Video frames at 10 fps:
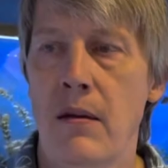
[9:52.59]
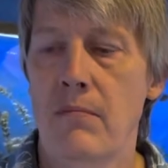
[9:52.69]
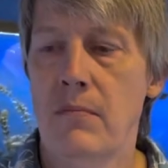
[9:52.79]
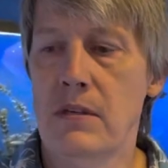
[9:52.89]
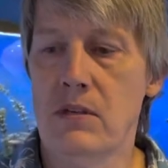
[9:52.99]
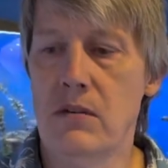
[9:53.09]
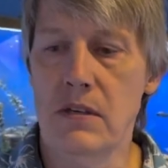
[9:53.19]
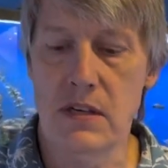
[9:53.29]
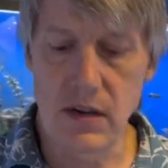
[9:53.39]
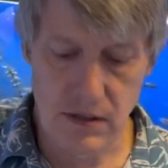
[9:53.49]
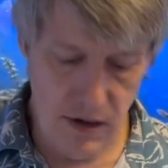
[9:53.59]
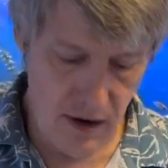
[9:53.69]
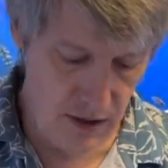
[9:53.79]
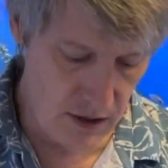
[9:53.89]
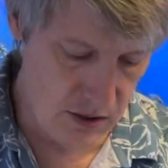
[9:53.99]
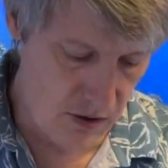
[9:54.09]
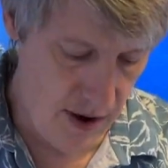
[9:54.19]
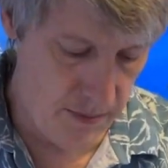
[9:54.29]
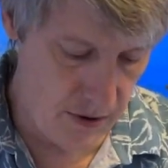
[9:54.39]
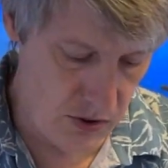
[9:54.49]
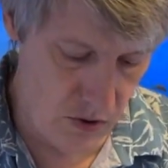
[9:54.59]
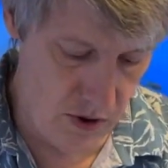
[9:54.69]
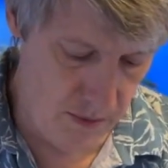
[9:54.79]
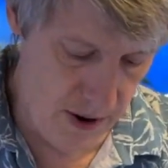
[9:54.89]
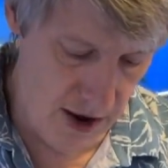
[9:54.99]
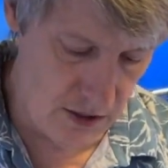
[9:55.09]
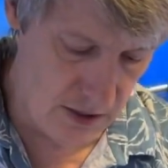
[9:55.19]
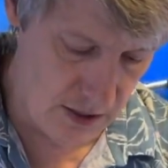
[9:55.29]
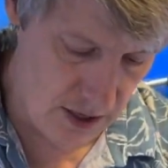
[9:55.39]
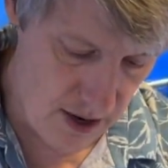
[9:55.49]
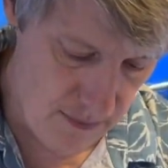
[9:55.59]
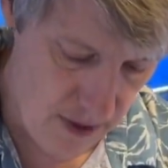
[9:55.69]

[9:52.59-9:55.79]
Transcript: mystery snails in there. I think I just grabbed an assorted batch this time.